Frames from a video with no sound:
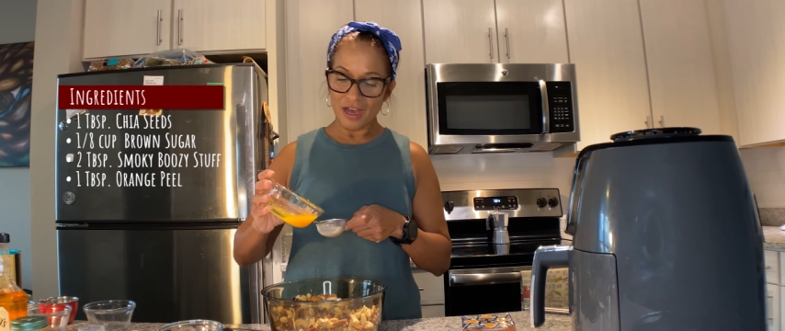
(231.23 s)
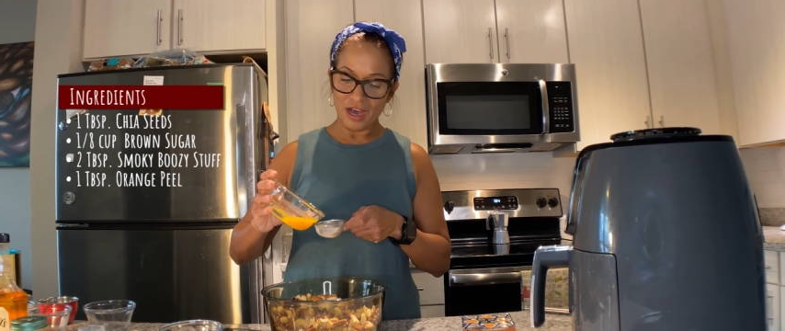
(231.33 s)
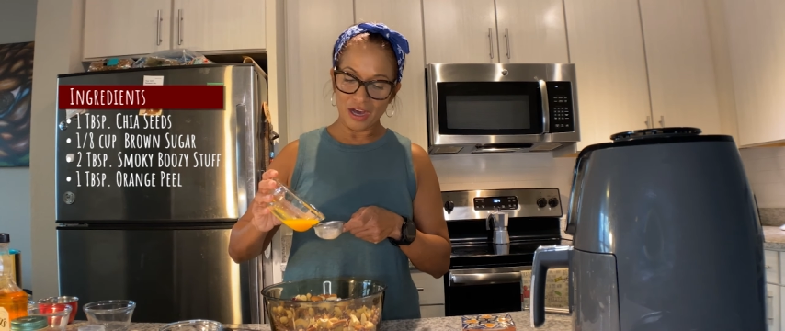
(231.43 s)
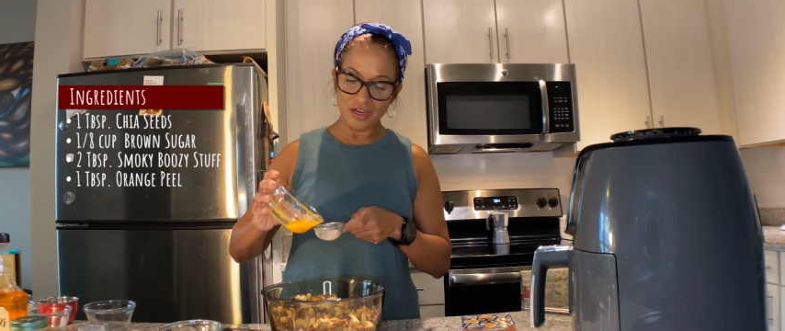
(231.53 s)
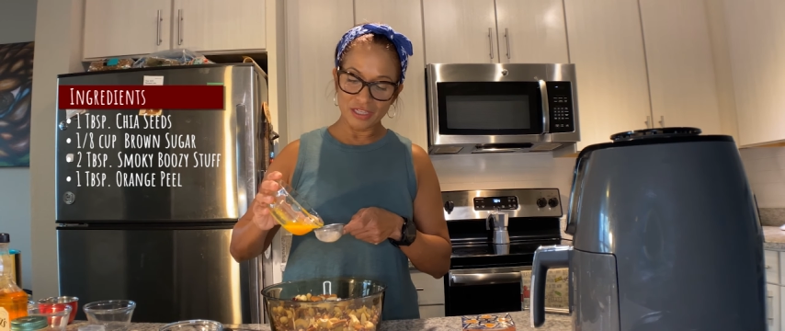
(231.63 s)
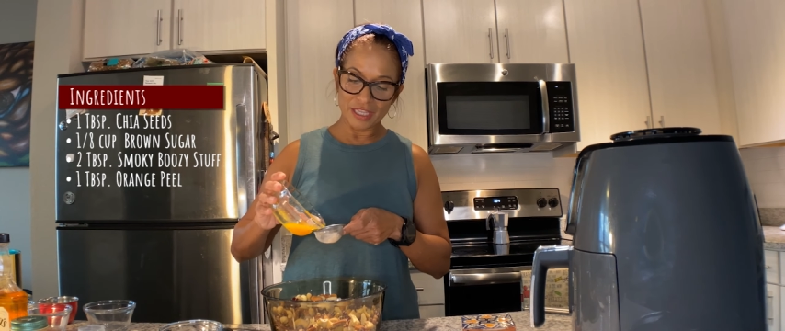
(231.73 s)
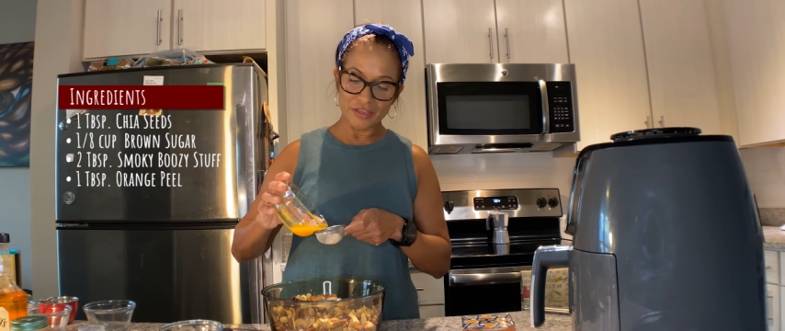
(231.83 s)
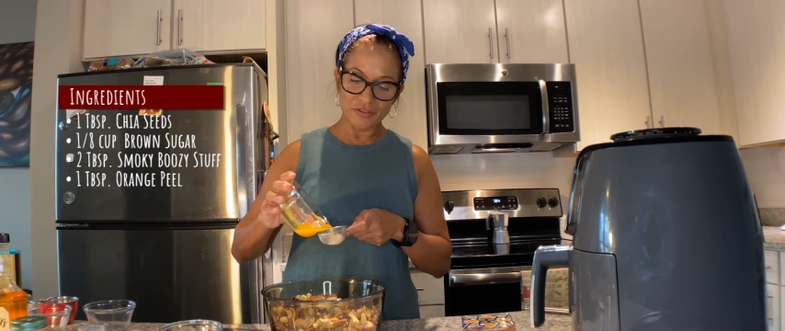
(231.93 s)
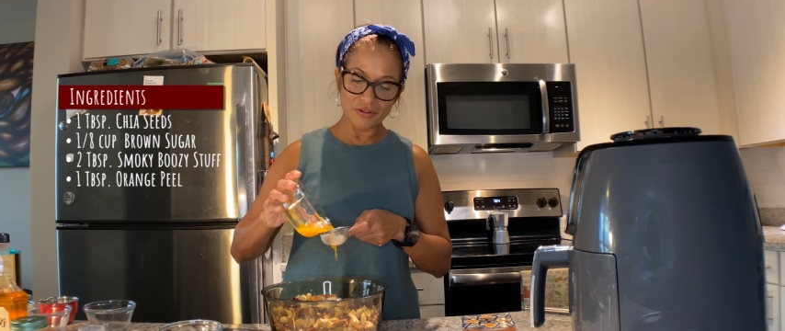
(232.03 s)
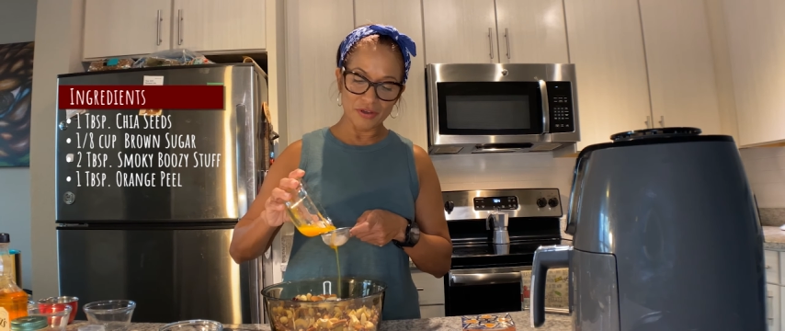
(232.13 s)
I'll
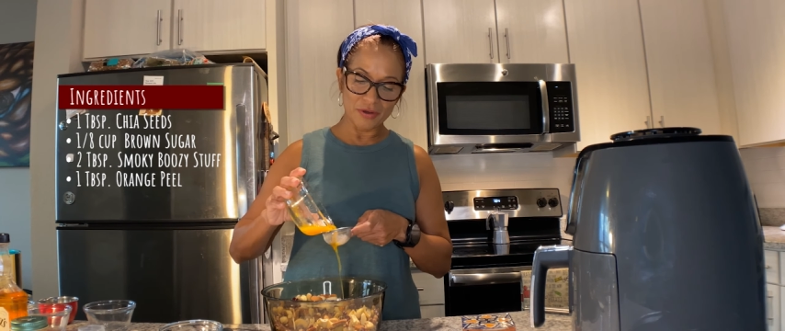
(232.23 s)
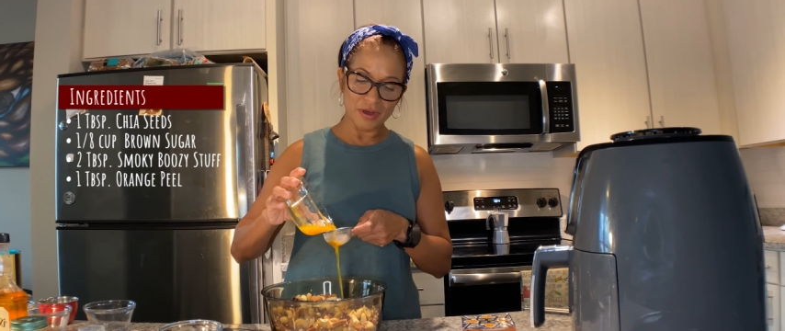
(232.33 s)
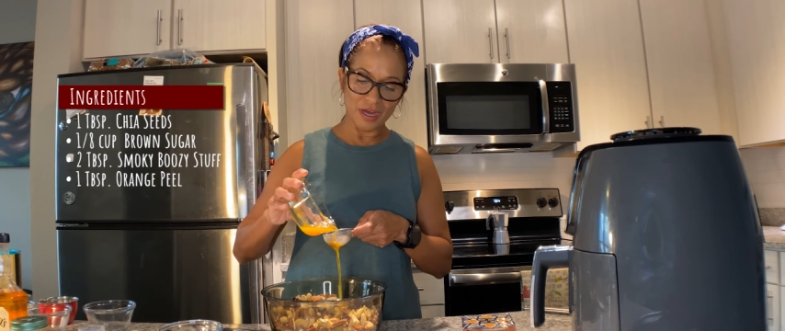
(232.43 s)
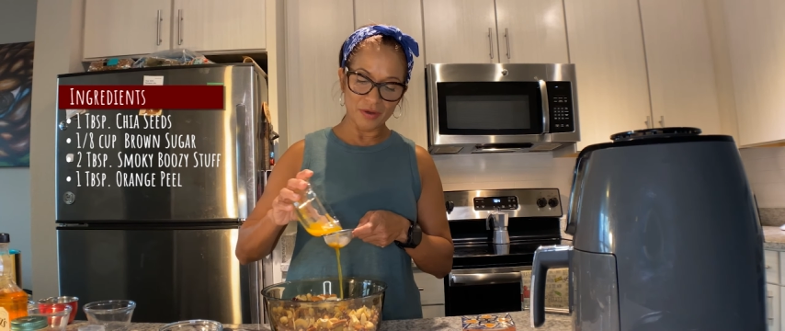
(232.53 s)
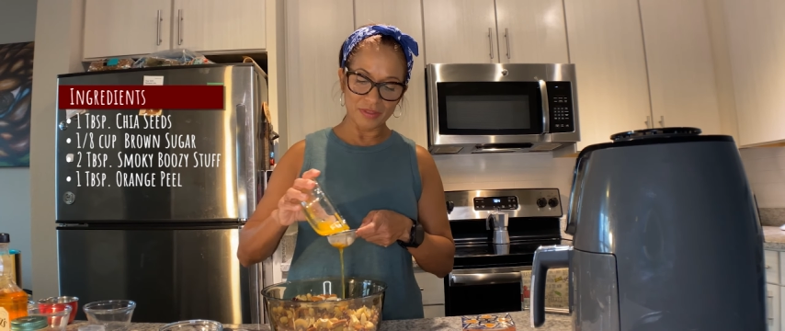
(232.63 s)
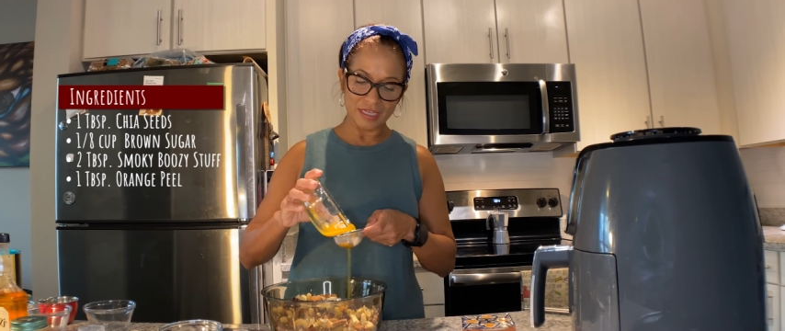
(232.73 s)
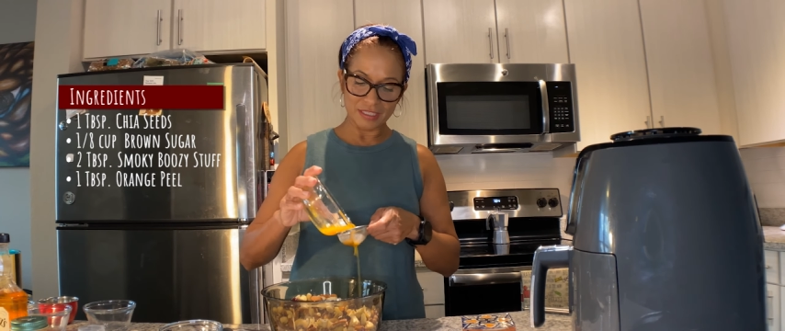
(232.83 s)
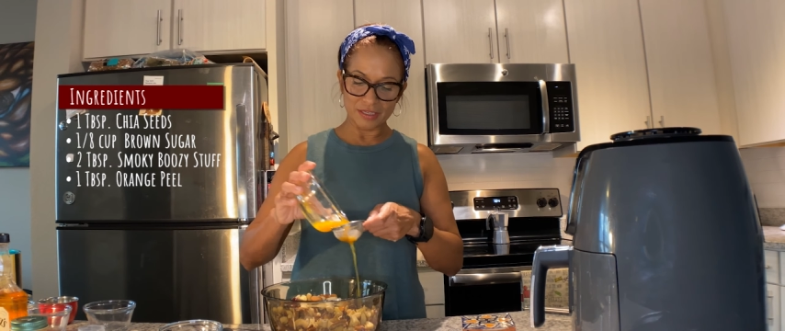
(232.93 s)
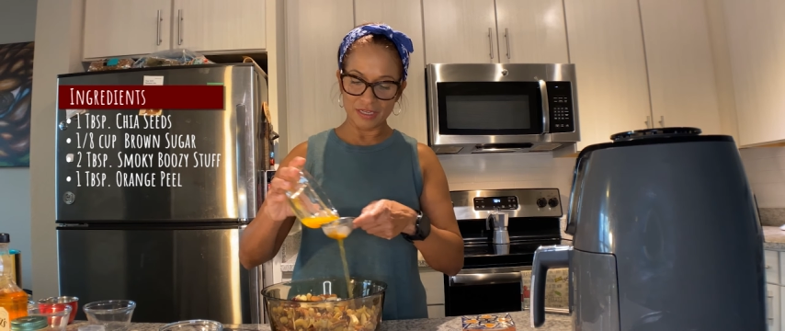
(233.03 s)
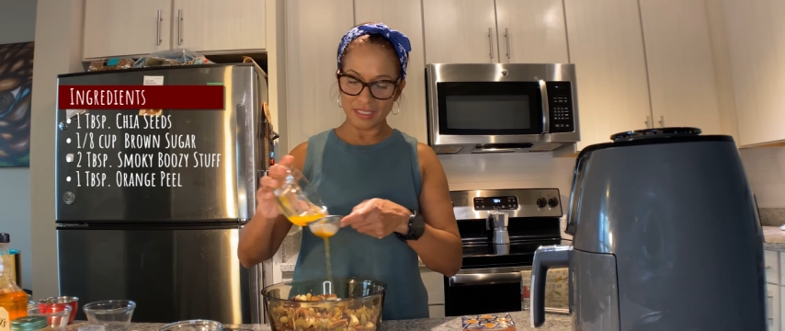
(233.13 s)
let you know how
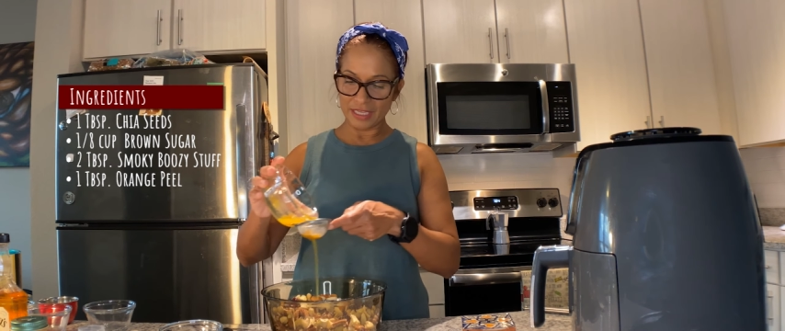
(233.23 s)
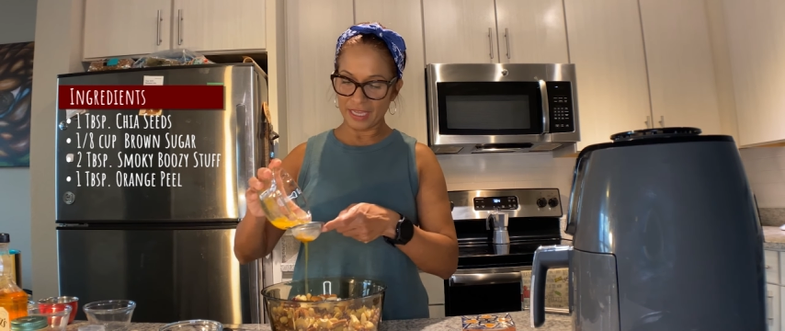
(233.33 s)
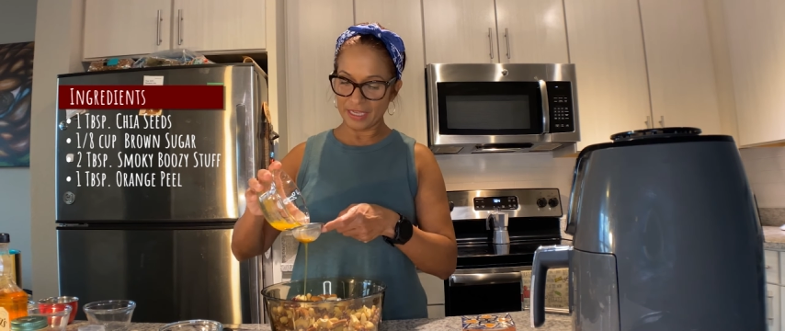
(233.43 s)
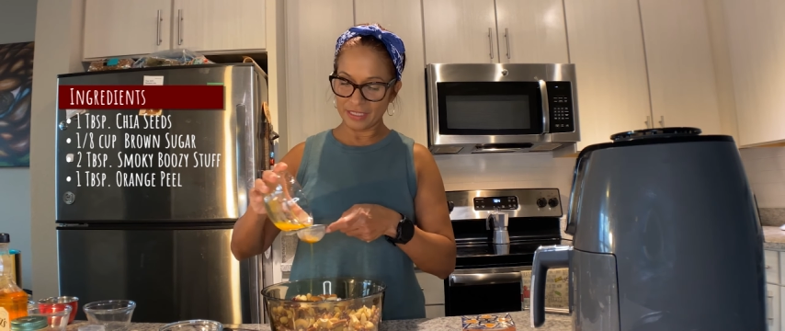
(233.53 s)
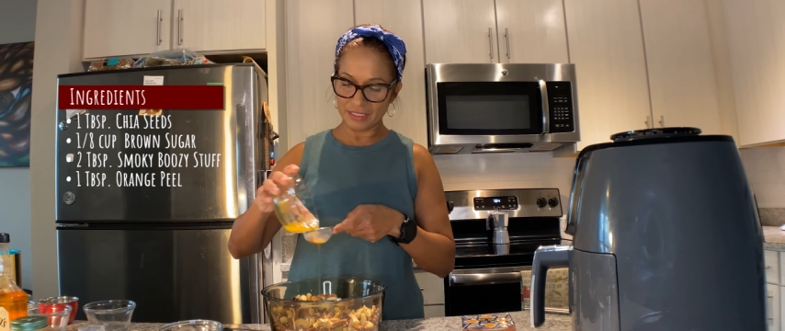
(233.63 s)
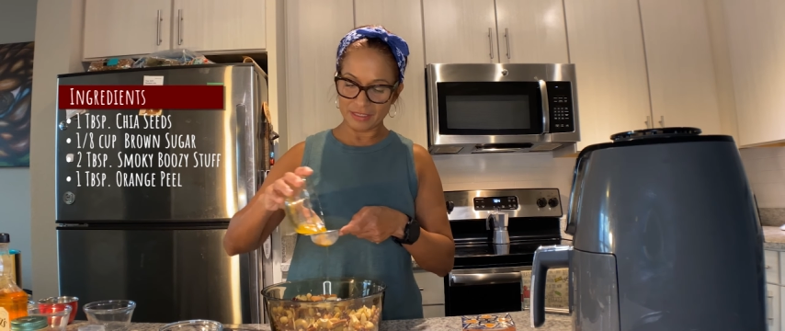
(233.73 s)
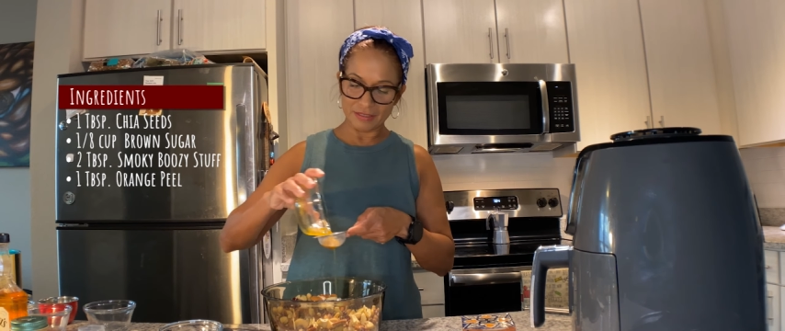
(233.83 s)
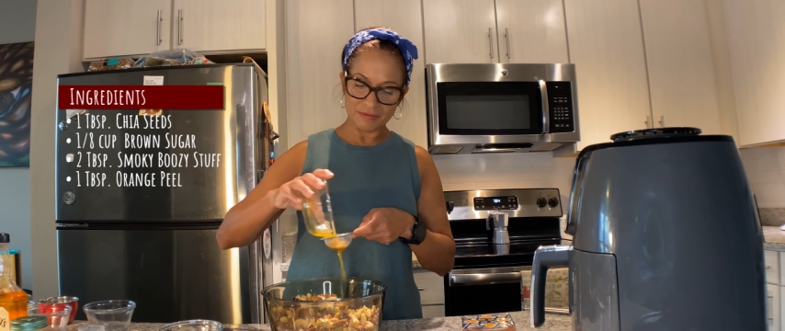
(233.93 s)
that's gonna taste.